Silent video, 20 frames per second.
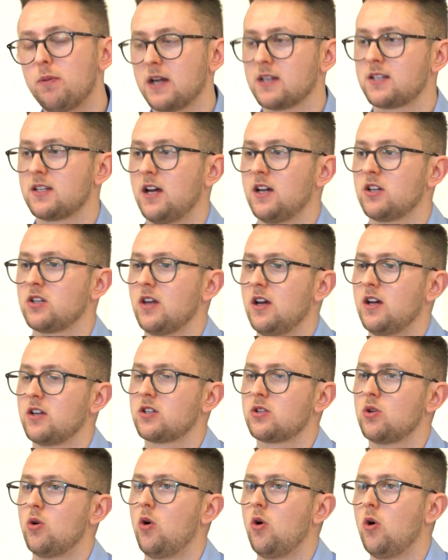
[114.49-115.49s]
I, I, I
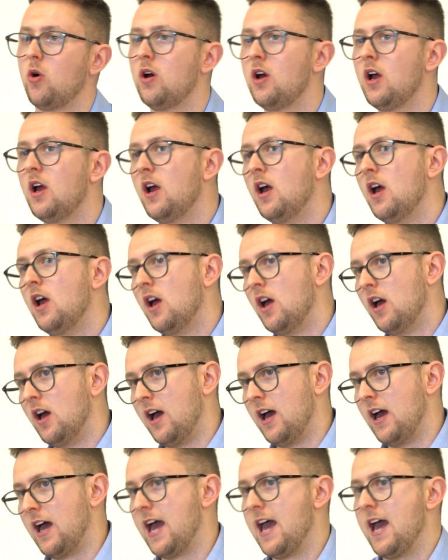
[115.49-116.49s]
saw uh,